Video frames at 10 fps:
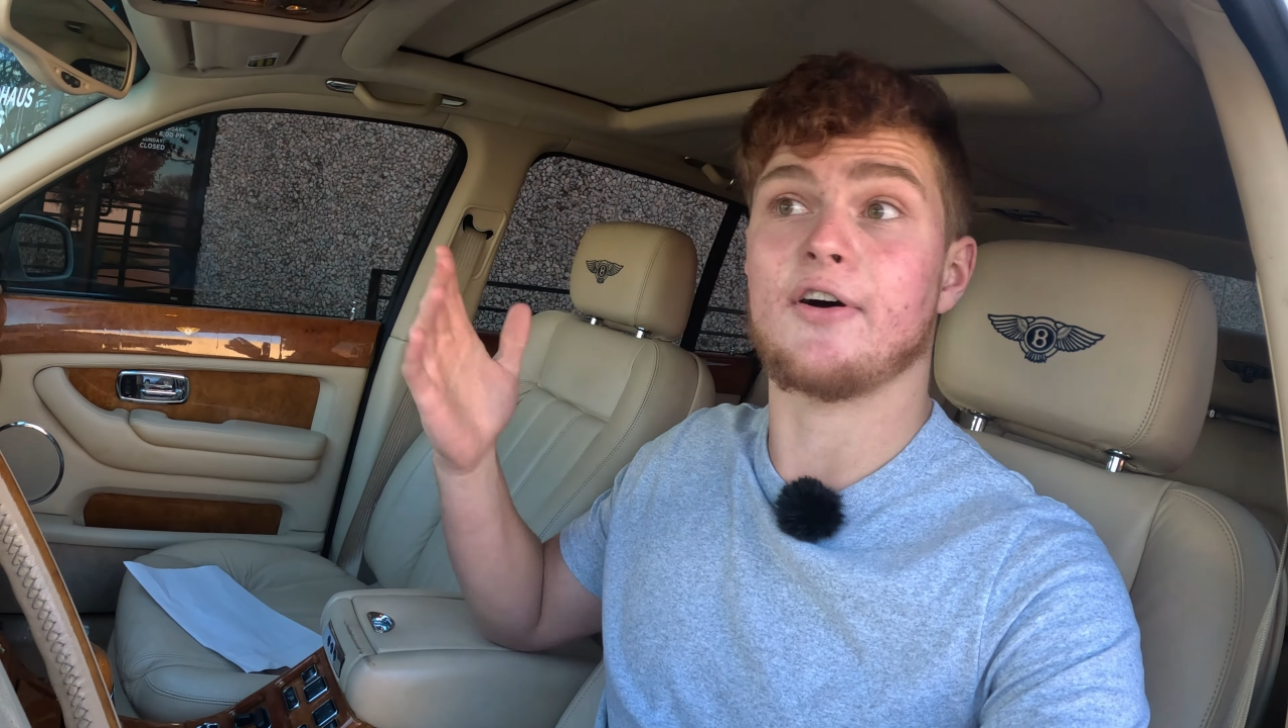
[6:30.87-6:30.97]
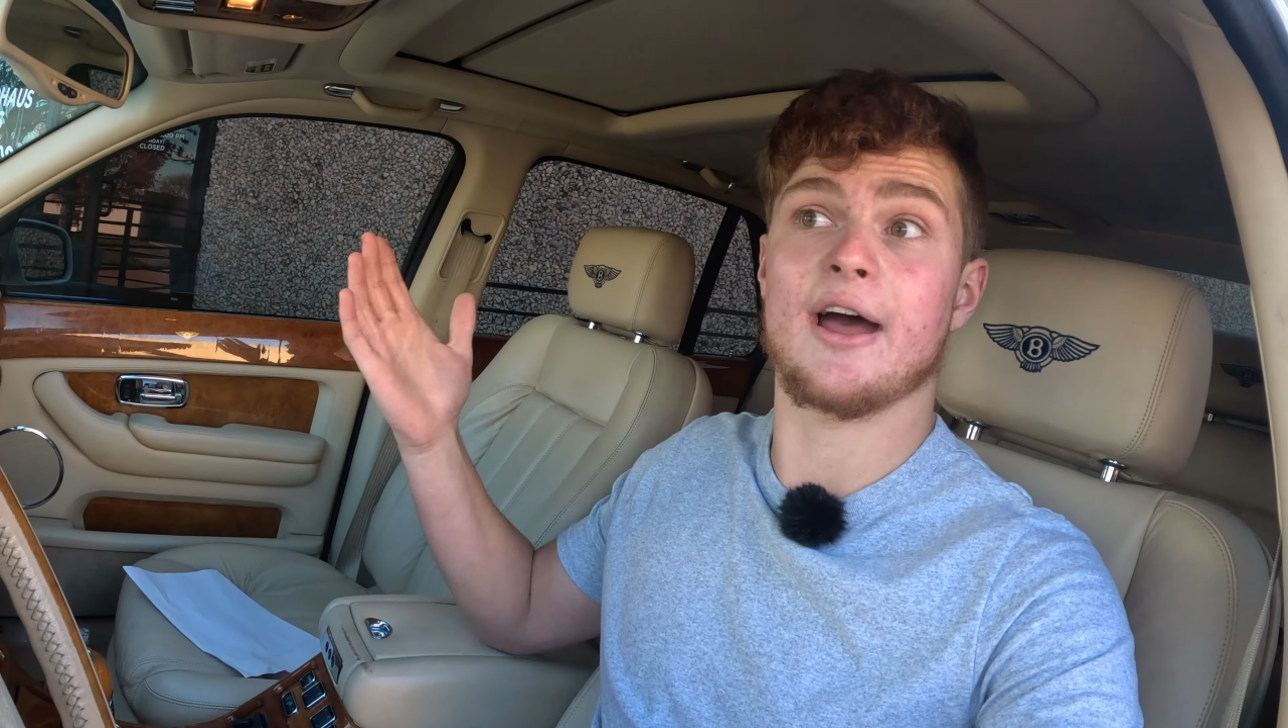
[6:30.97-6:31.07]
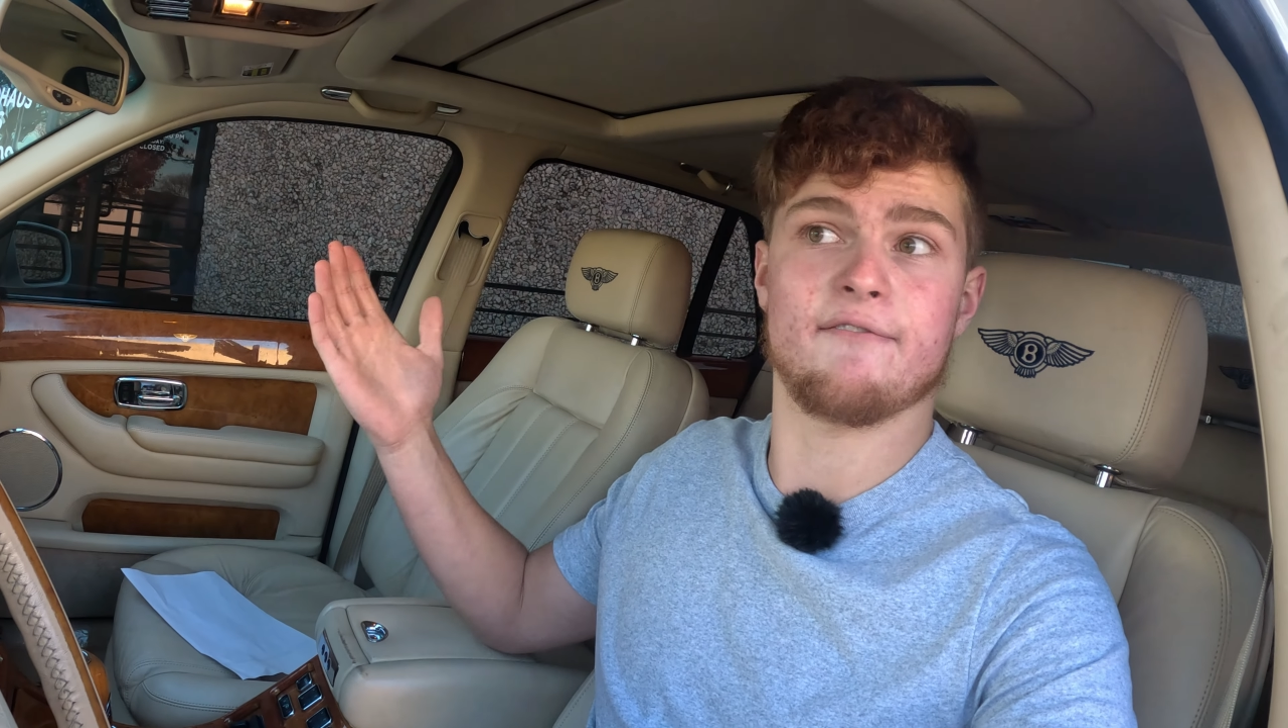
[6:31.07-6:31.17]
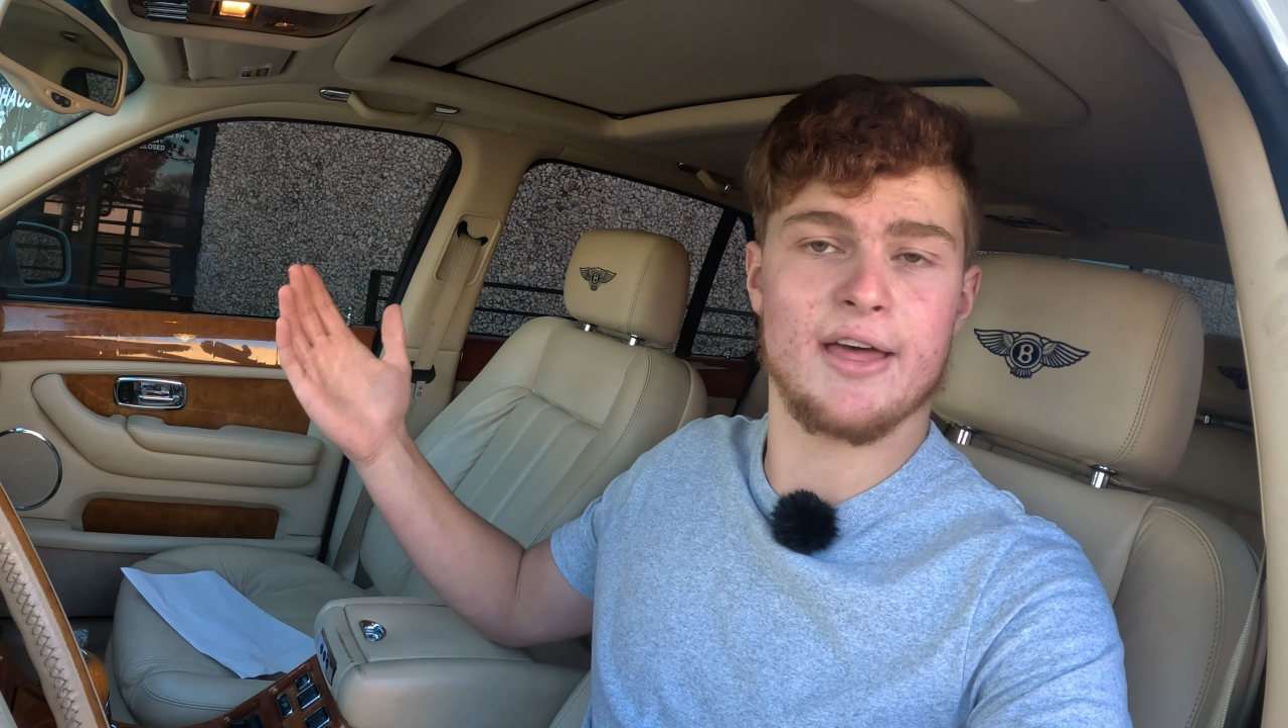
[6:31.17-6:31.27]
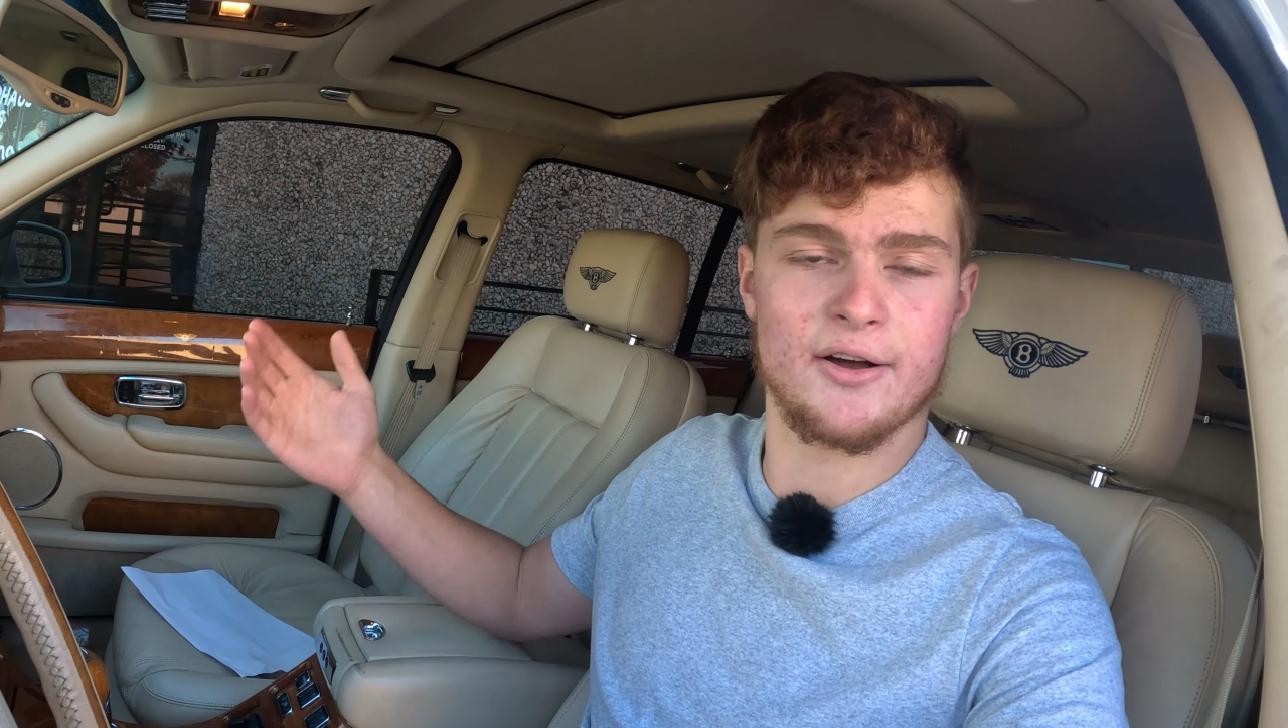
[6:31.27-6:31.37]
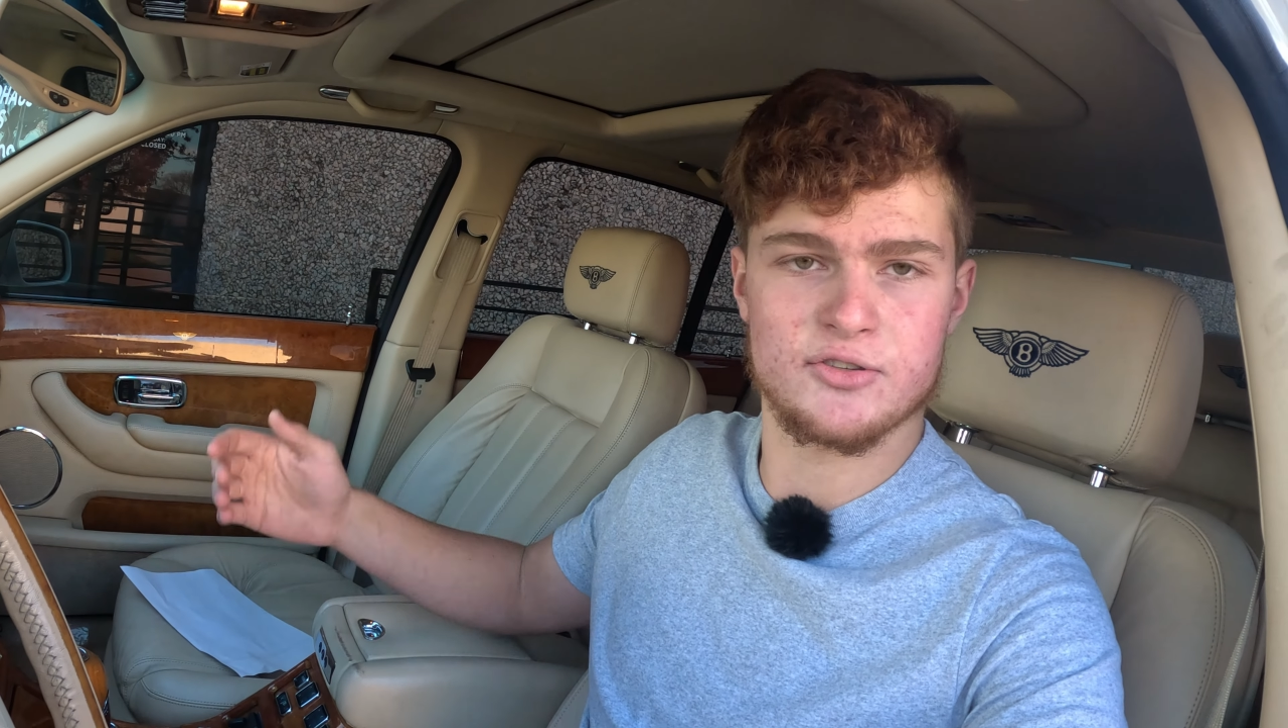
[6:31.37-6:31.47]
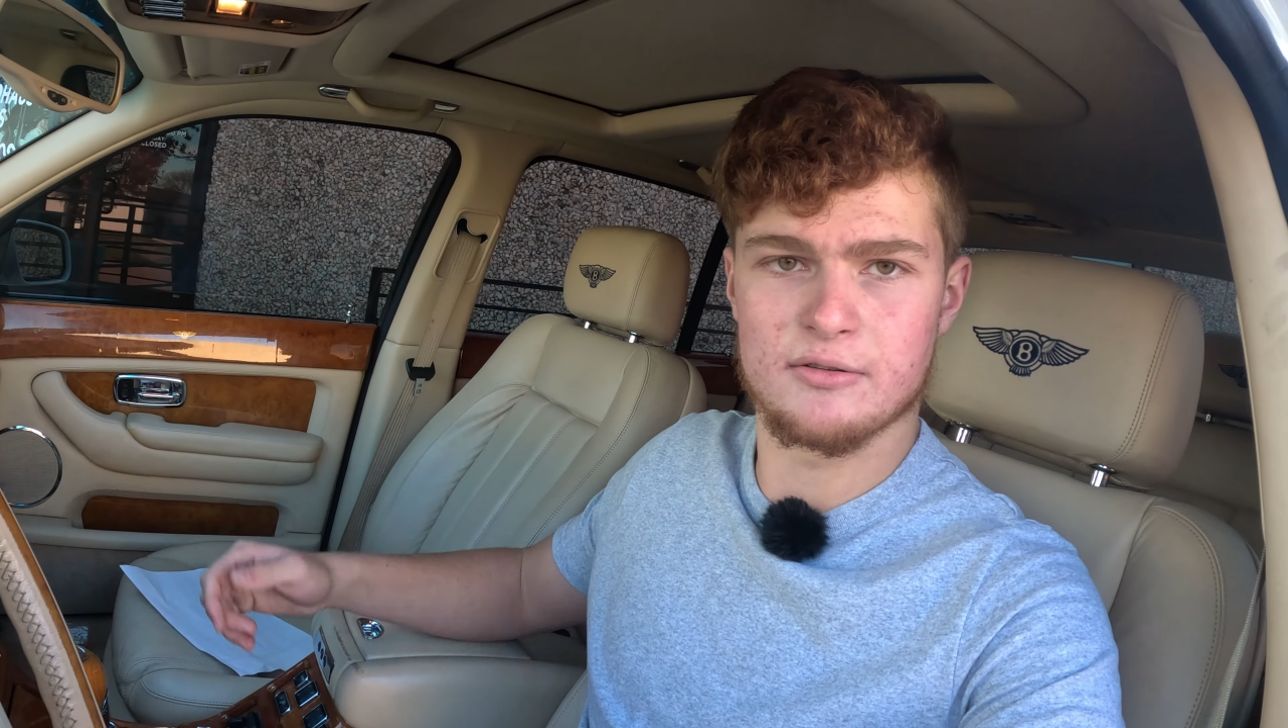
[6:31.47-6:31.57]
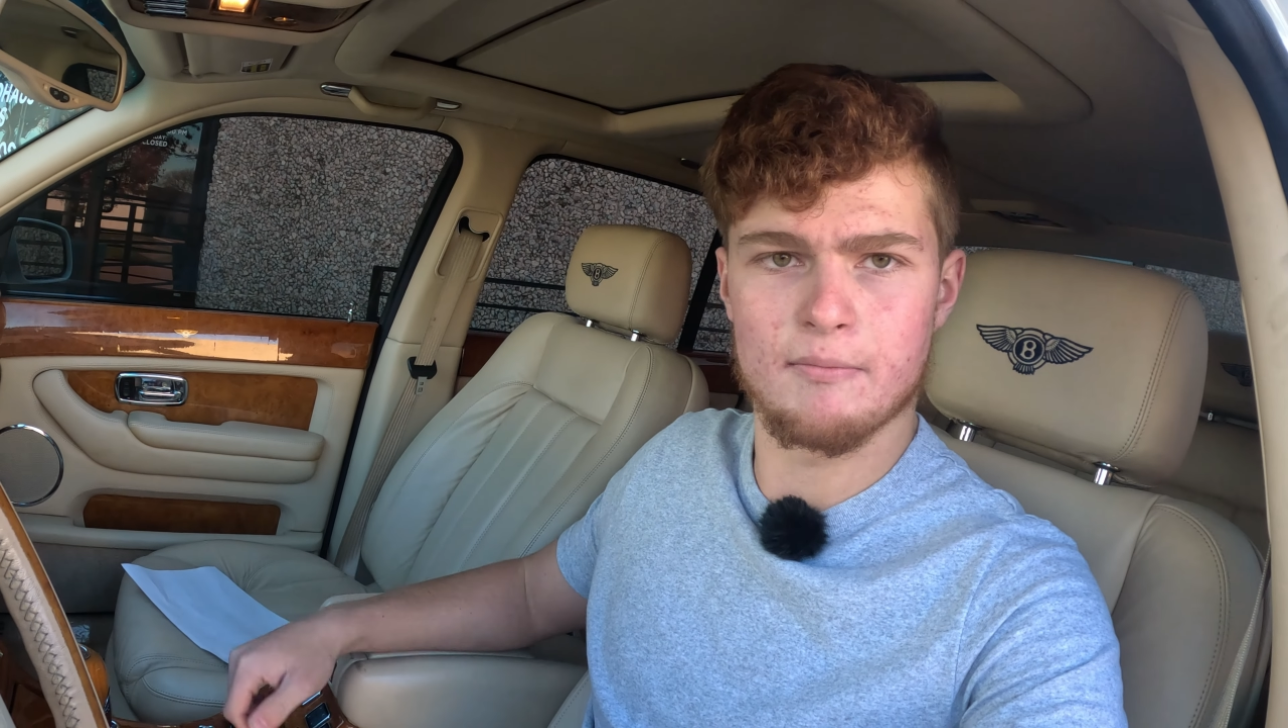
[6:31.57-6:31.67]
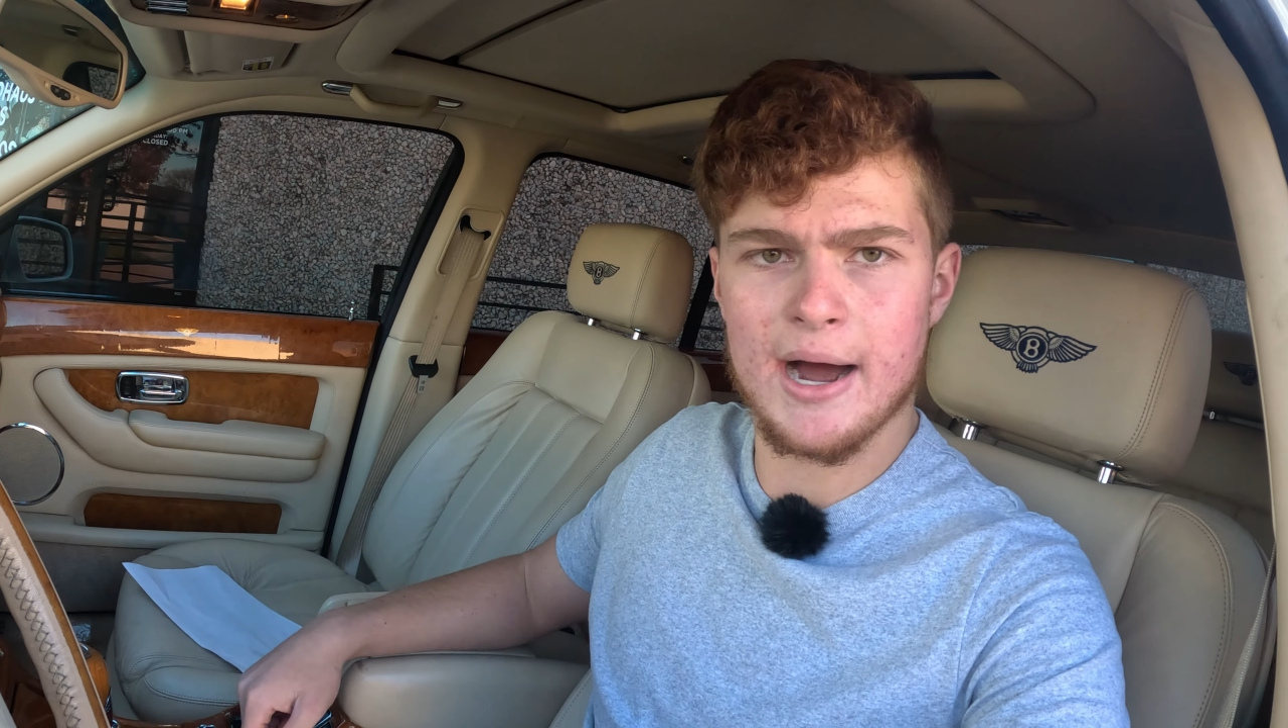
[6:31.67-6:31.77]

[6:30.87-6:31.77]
5,000